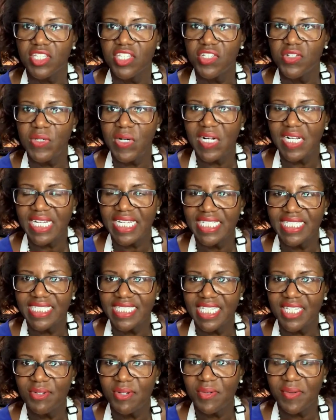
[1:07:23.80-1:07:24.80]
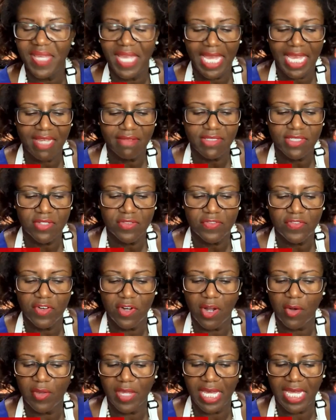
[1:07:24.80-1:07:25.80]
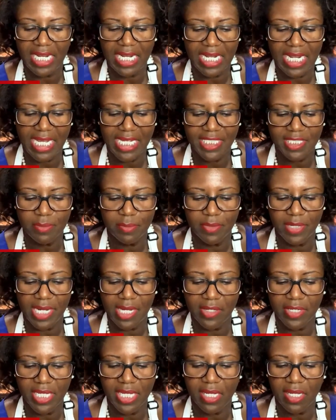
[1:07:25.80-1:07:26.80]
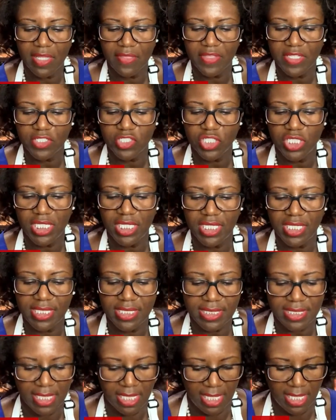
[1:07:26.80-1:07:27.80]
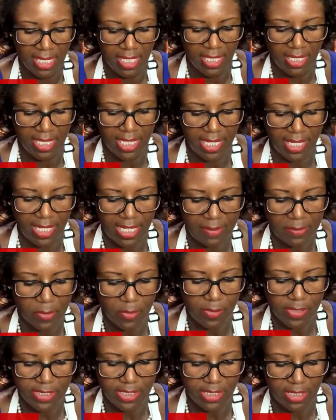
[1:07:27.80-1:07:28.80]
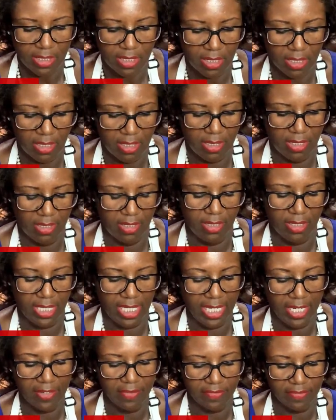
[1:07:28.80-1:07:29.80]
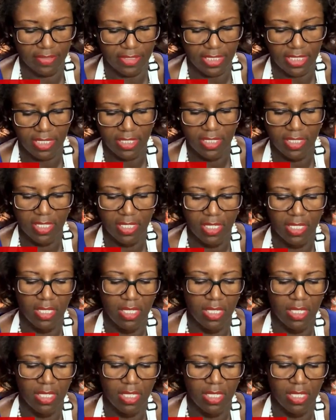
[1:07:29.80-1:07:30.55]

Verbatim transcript: so you all can see what we have so far. We got a nice browning on the cheese. Now I'm going to carefully.